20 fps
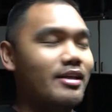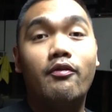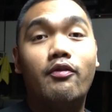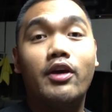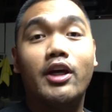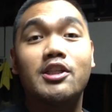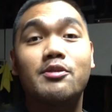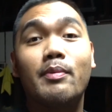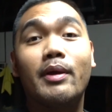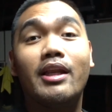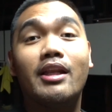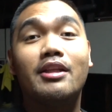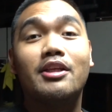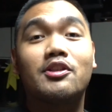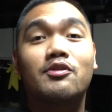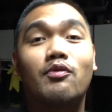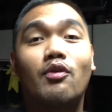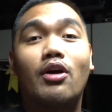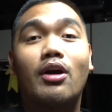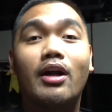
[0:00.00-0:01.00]
If you guys made it
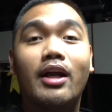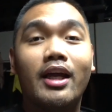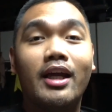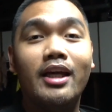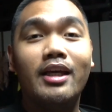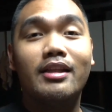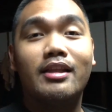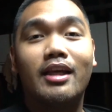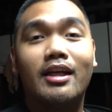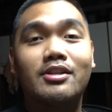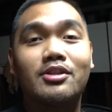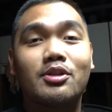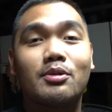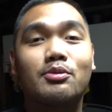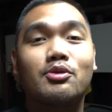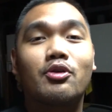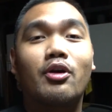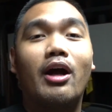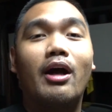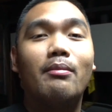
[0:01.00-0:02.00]
this far, hit that
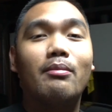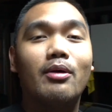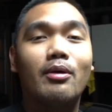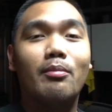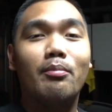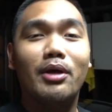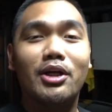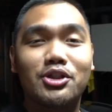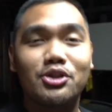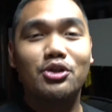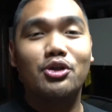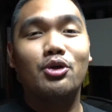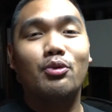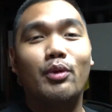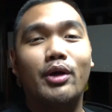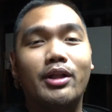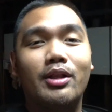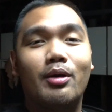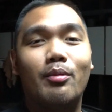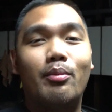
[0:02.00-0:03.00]
subscribe, make sure you
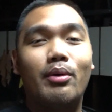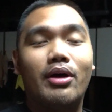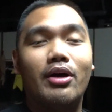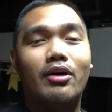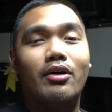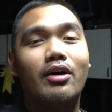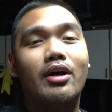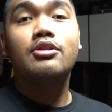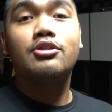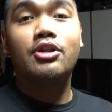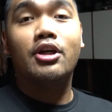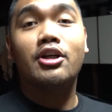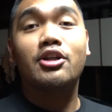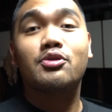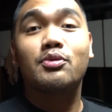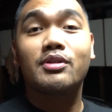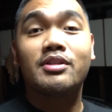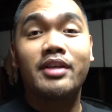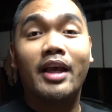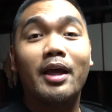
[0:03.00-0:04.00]
ring the bell, share
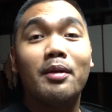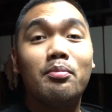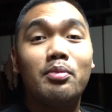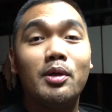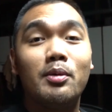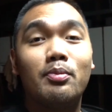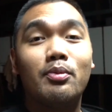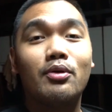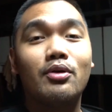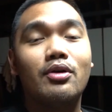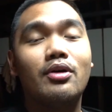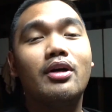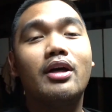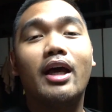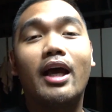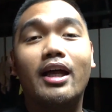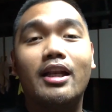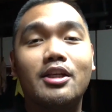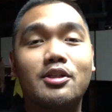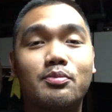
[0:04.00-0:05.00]
this with 10 people,
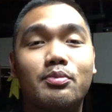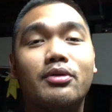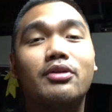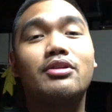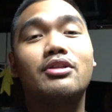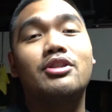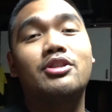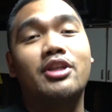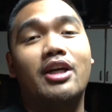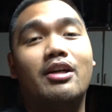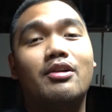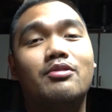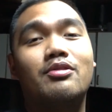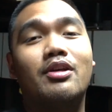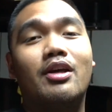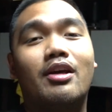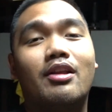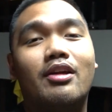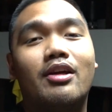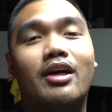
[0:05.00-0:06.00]
and let's build this channel
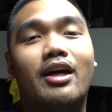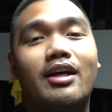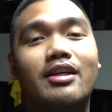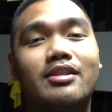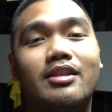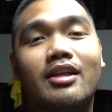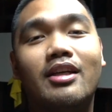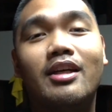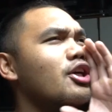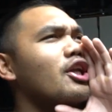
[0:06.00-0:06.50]
together, guys.